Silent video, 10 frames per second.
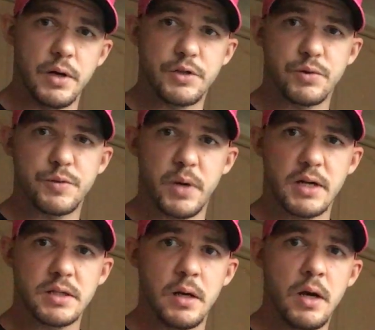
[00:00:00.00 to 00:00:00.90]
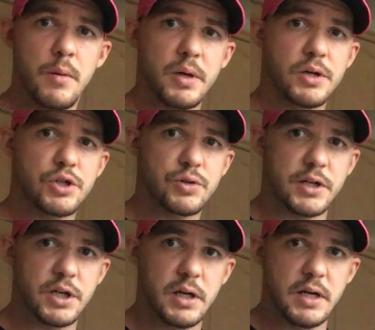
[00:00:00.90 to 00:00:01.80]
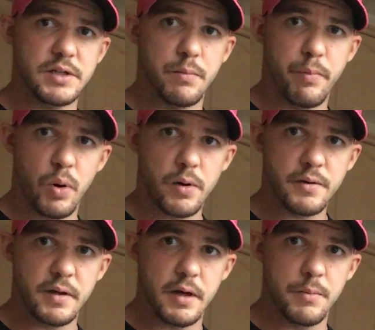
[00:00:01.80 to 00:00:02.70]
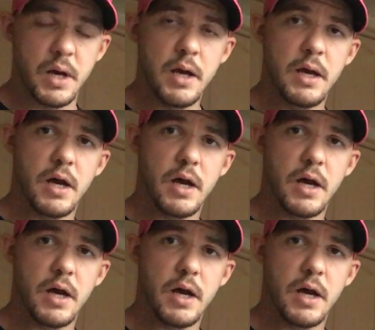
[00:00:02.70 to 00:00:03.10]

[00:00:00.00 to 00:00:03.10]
His response, because stretching is important to him,